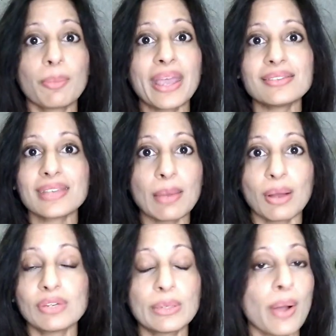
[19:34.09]
the painting came
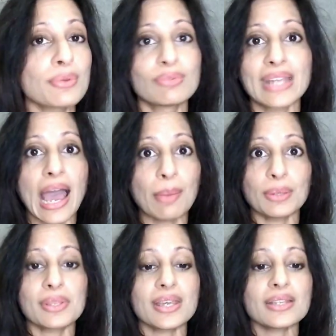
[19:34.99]
out really well I was really
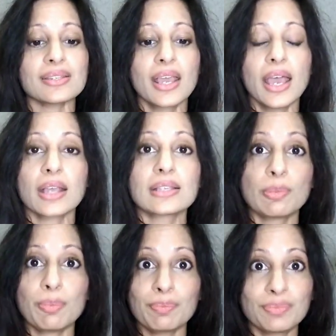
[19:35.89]
happy with it because